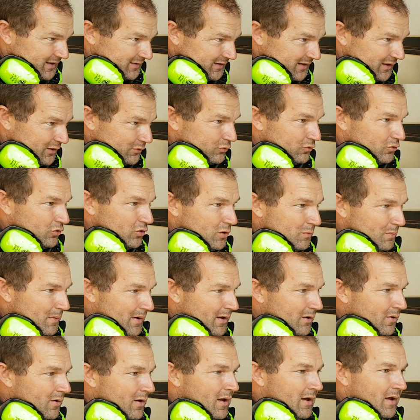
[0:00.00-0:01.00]
no
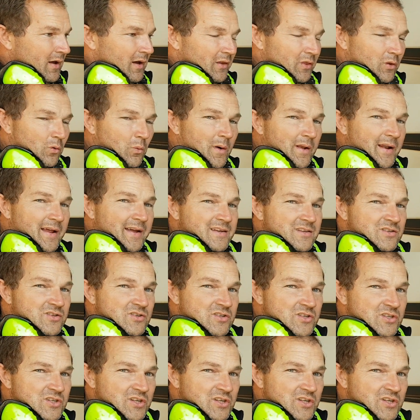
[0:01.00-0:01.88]
turbo, and the 1H